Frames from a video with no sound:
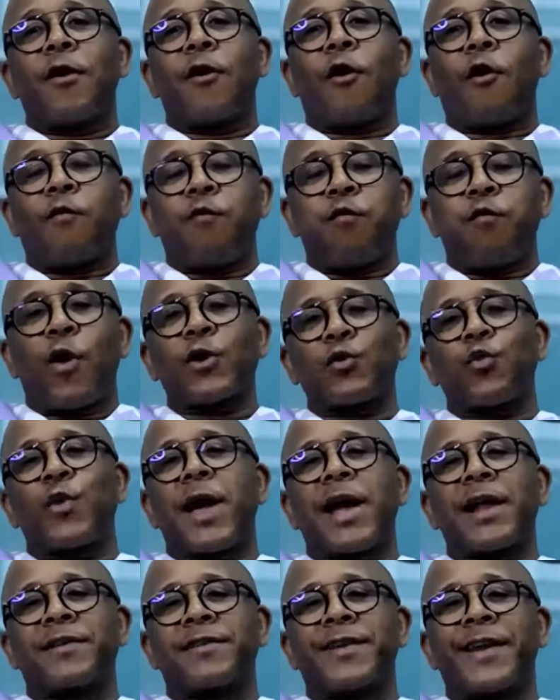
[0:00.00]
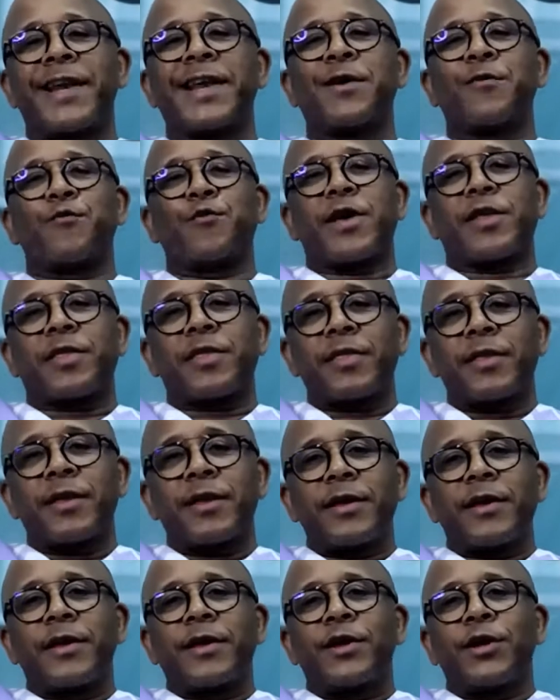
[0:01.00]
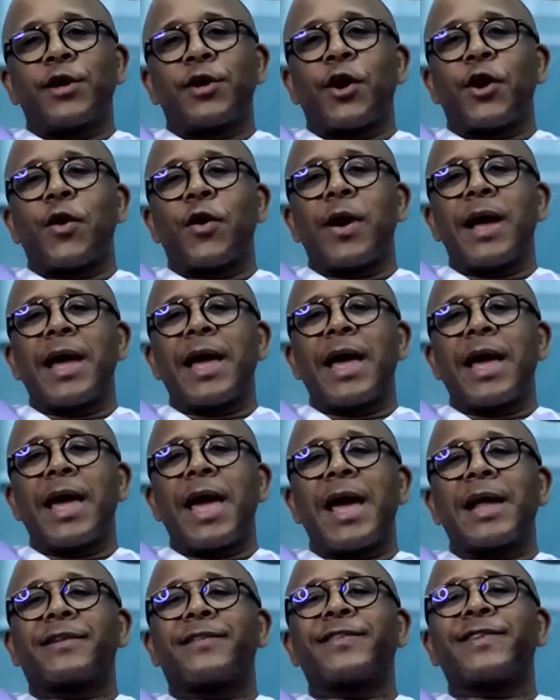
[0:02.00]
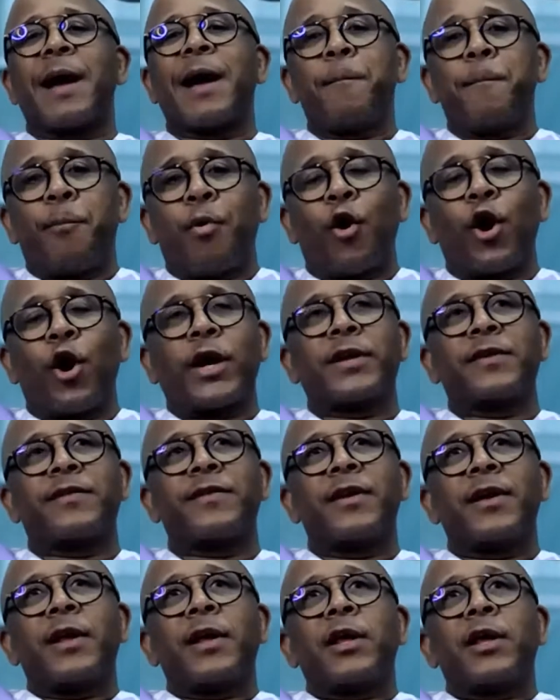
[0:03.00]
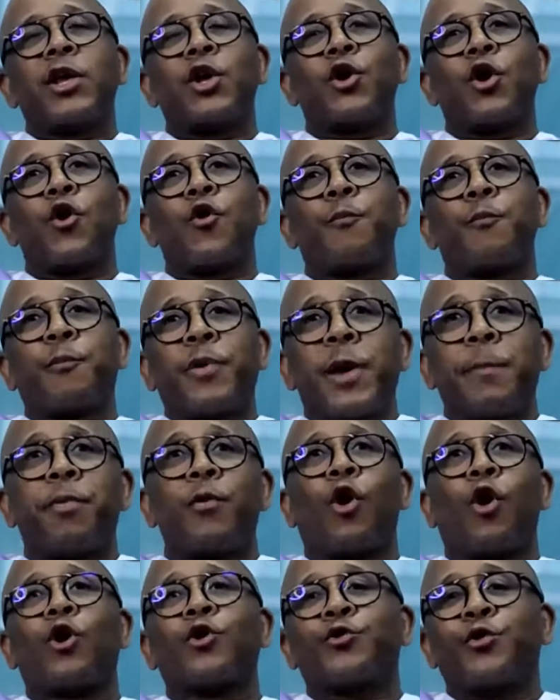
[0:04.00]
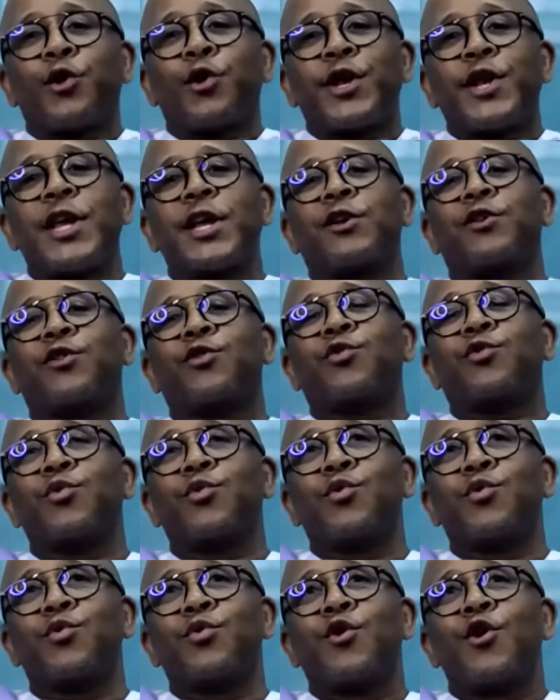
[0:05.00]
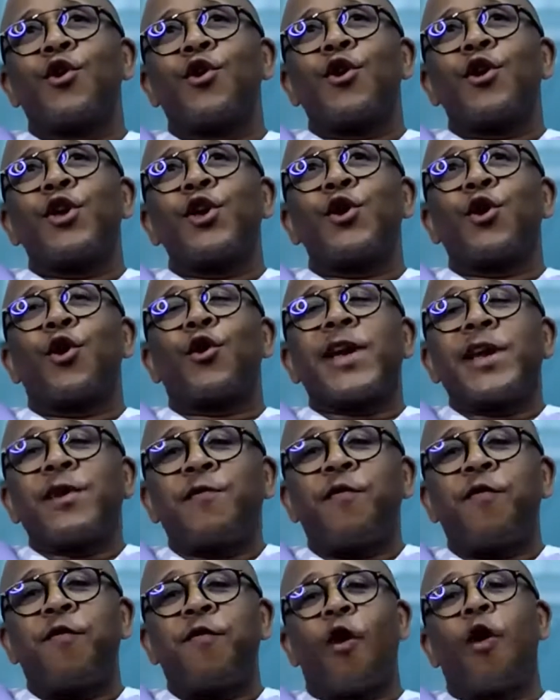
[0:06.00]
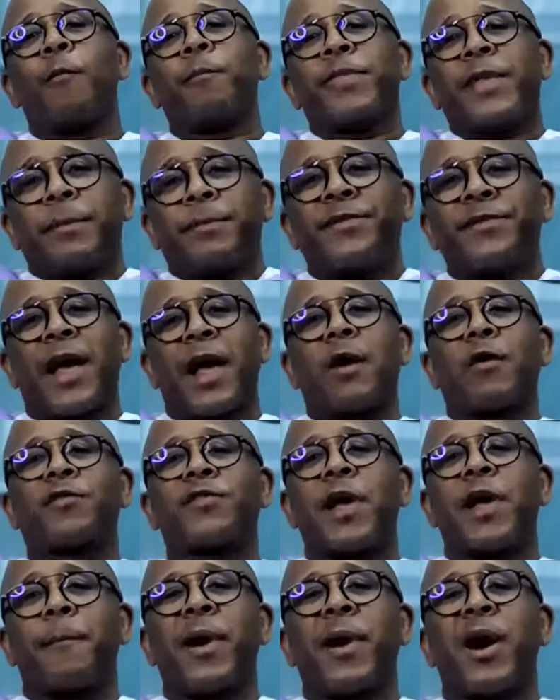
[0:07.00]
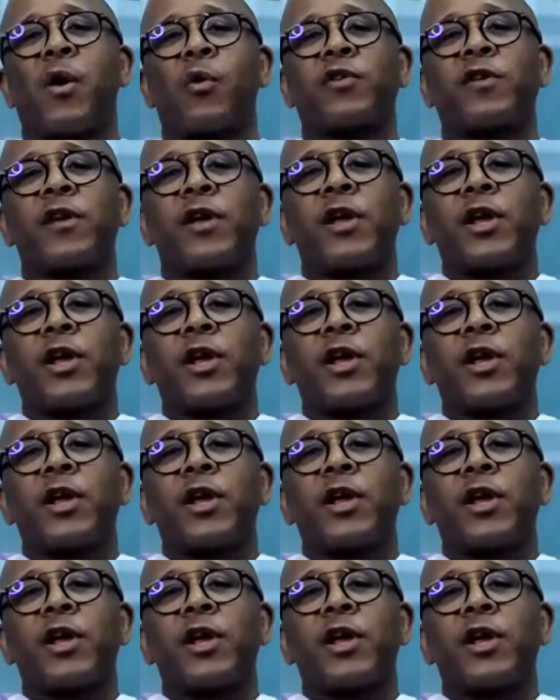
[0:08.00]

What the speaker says: of what we are dealing with? You know, at some point, you know, people also need to, you know, inform themselves about